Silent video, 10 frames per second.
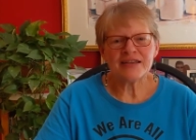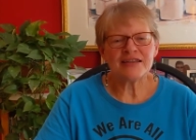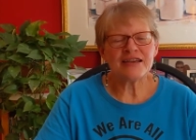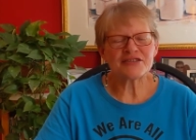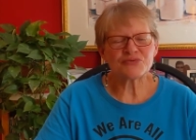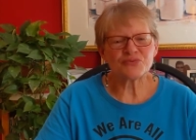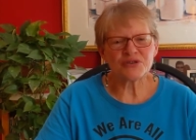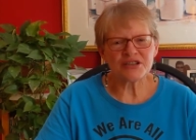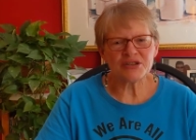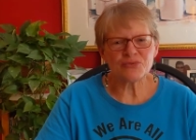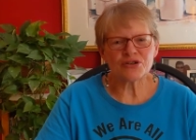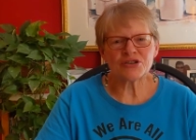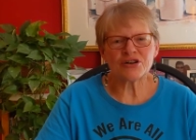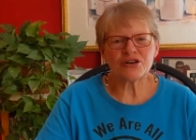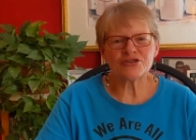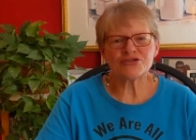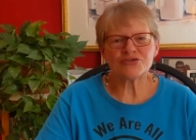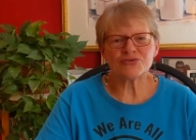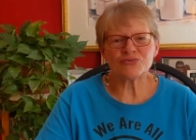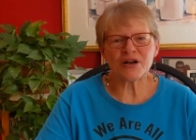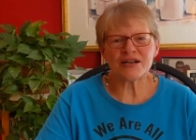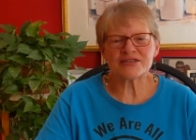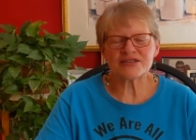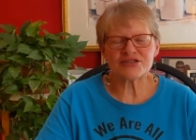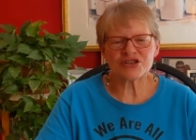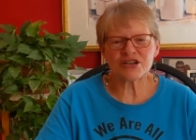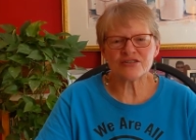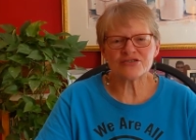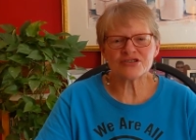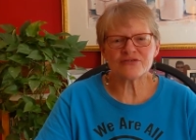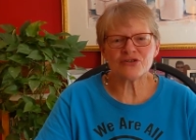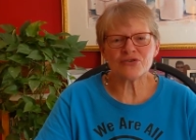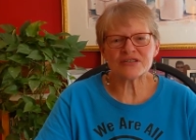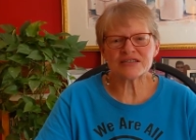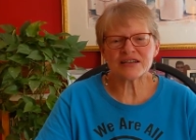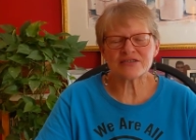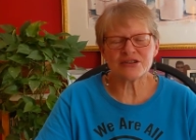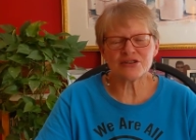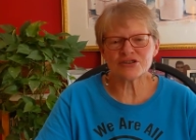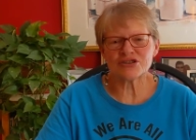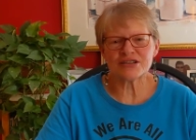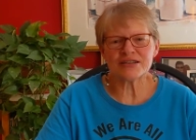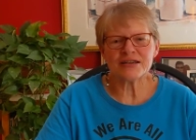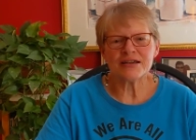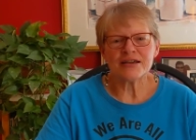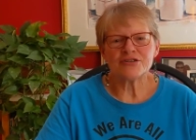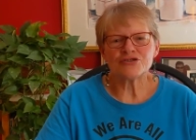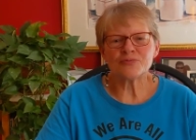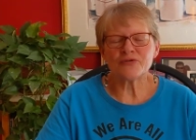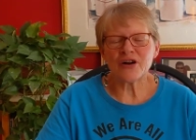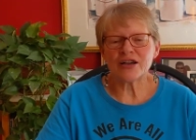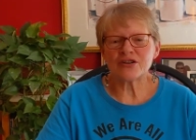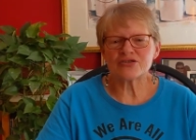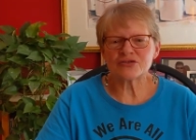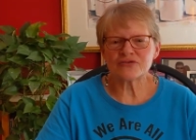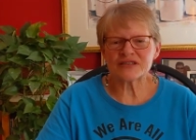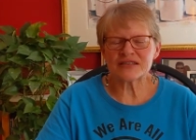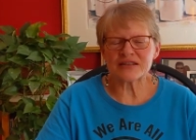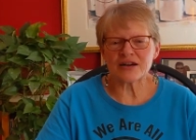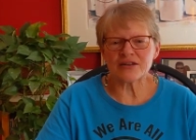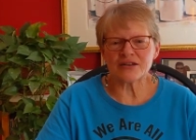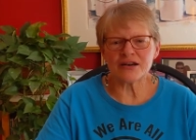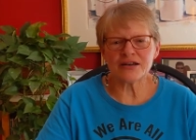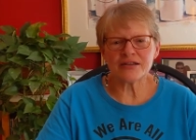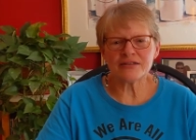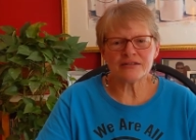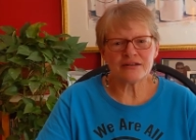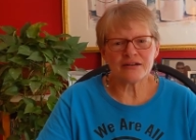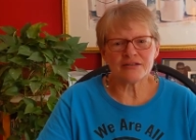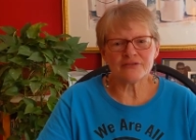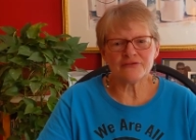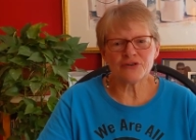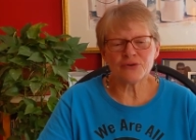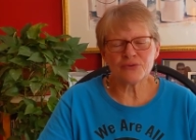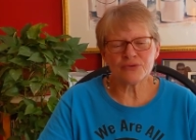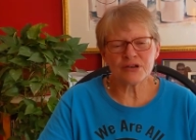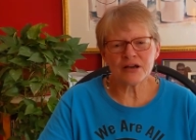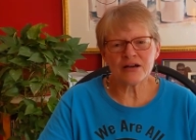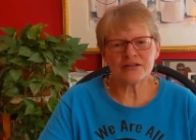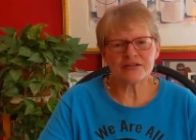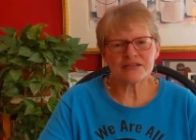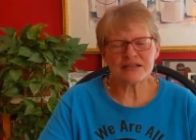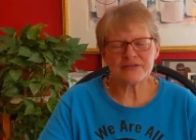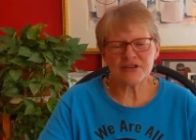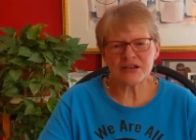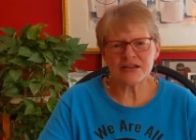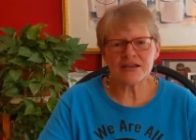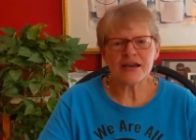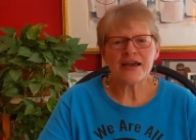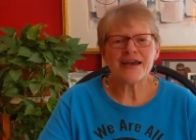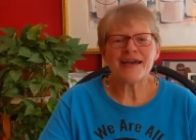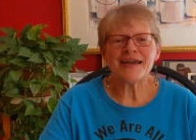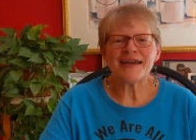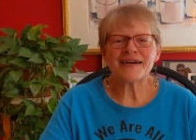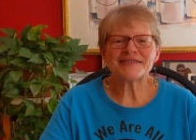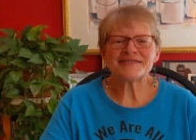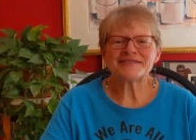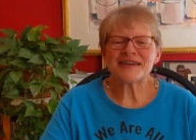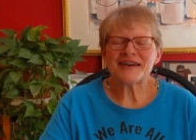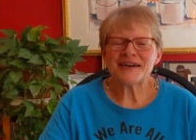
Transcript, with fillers: He has really worked hard to rise to the challenge of all this technology to provide our services online, on the phone, on TV, and